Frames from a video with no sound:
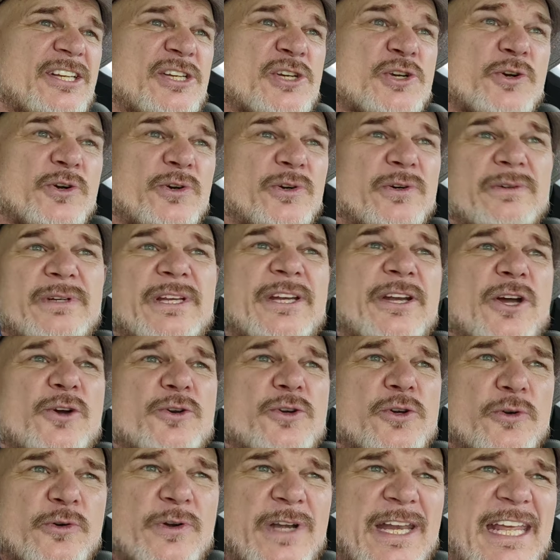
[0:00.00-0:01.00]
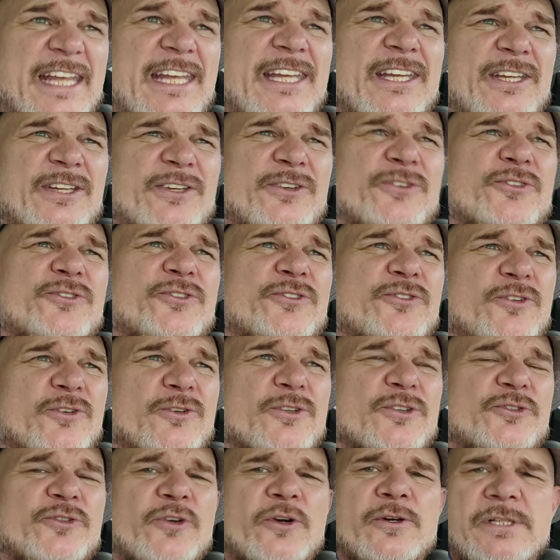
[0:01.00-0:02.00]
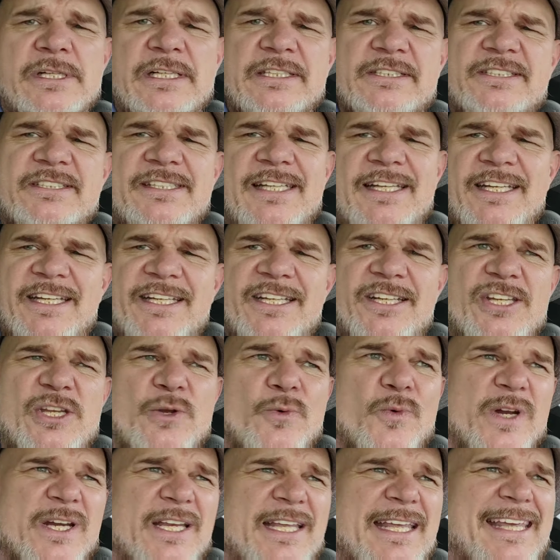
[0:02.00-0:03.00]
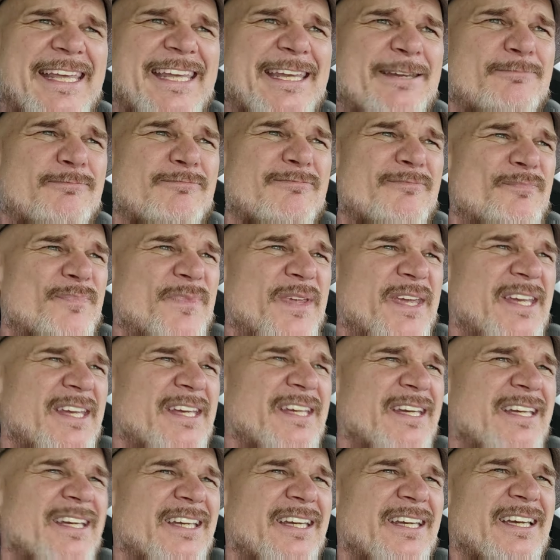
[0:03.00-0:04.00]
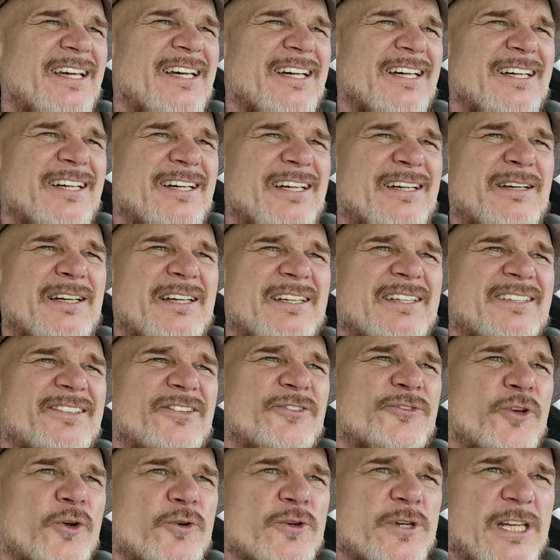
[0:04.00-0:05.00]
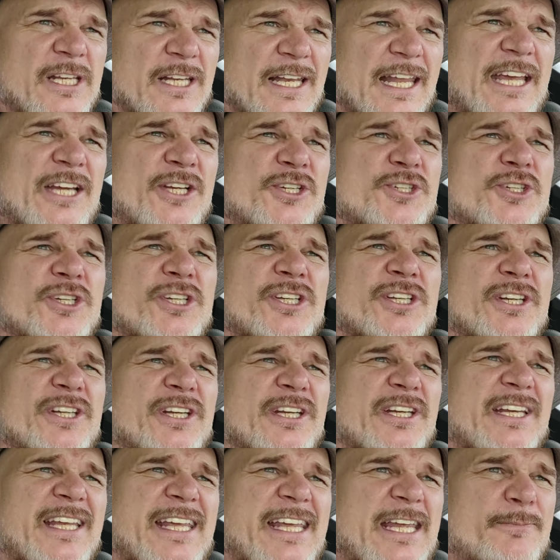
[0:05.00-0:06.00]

your you know your knees to a certain extent, you want to keep uh, circulation and